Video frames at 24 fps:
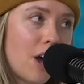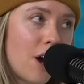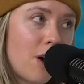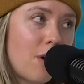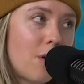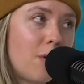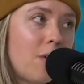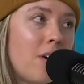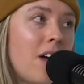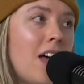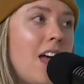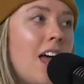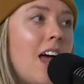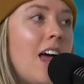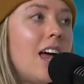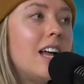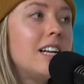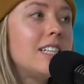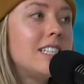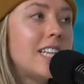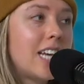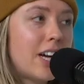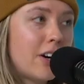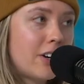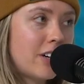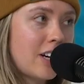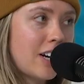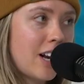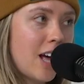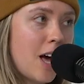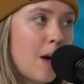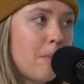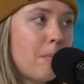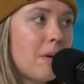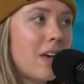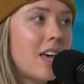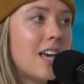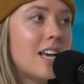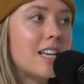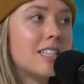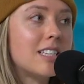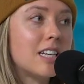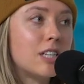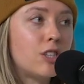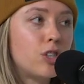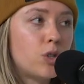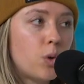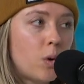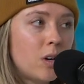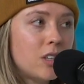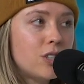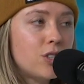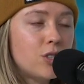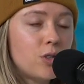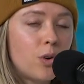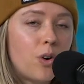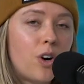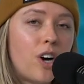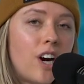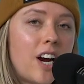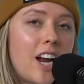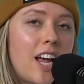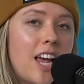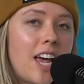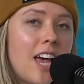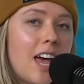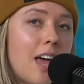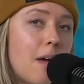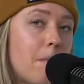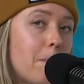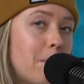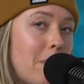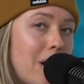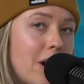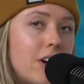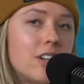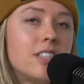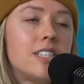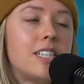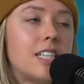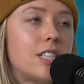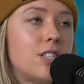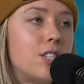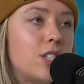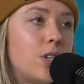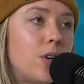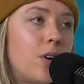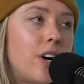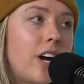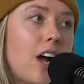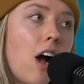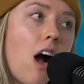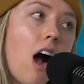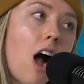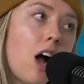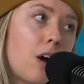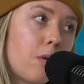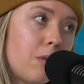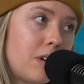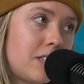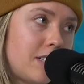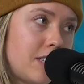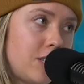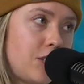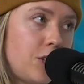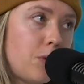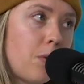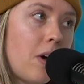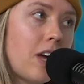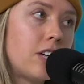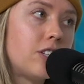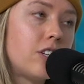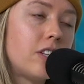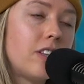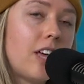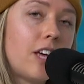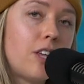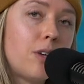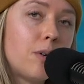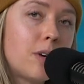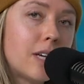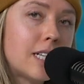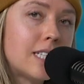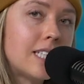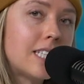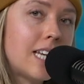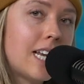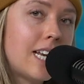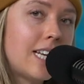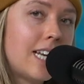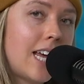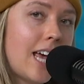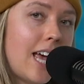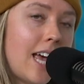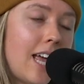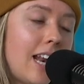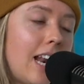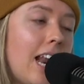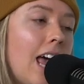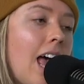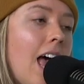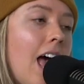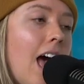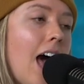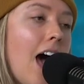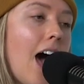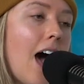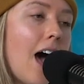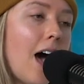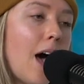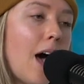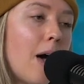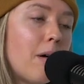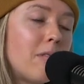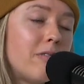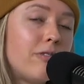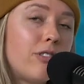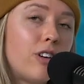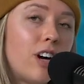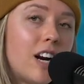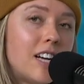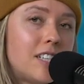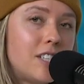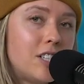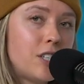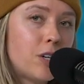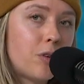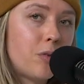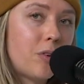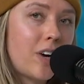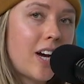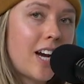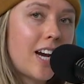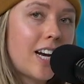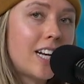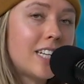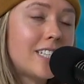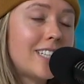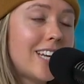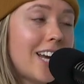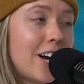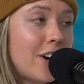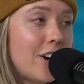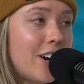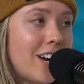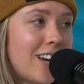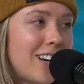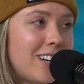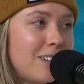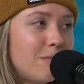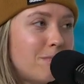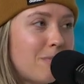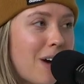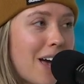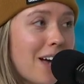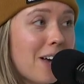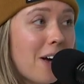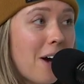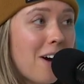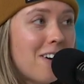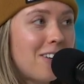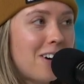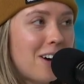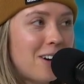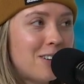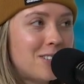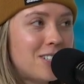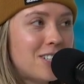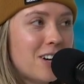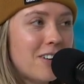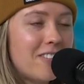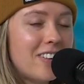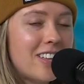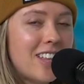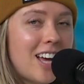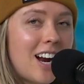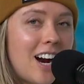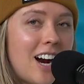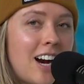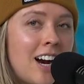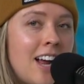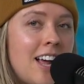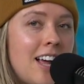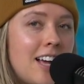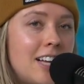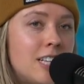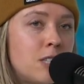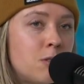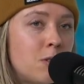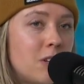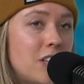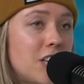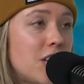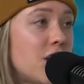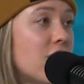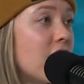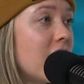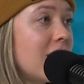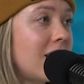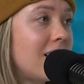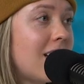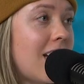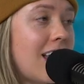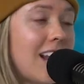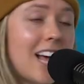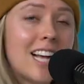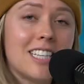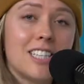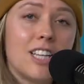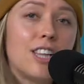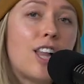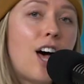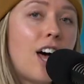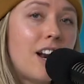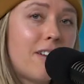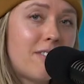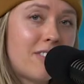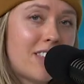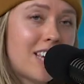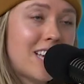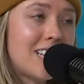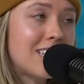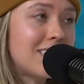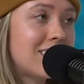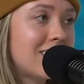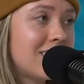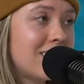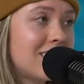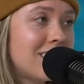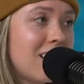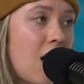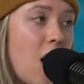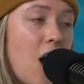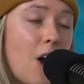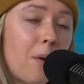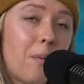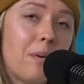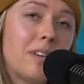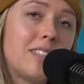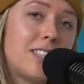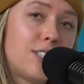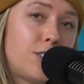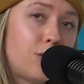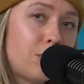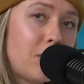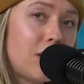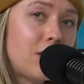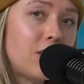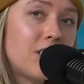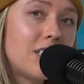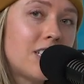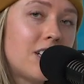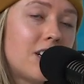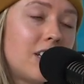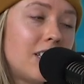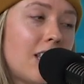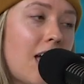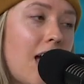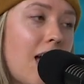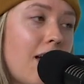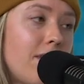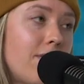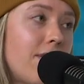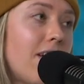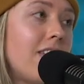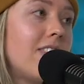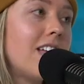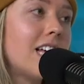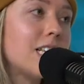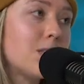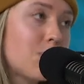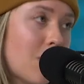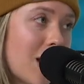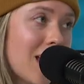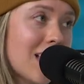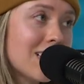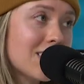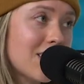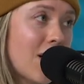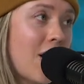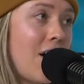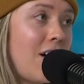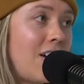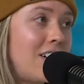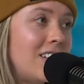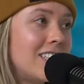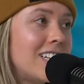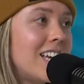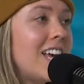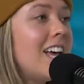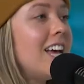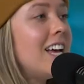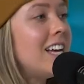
know, Tearing It Up is a short story, embarrassing story, awkward situation yeah. that you can send in um, for us to read. Taryn, my co-host over there, is really good and has a lot of these awkward situations in her life. And that's why it's called